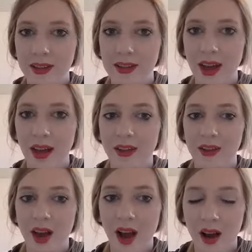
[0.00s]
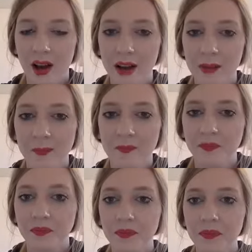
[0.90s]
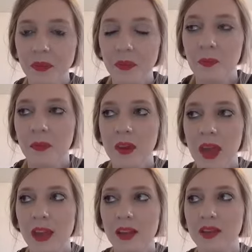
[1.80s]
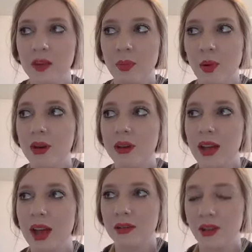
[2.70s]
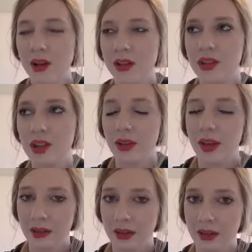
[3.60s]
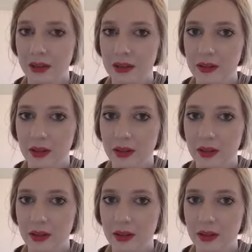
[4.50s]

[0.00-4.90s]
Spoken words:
at the time can't support technology like this.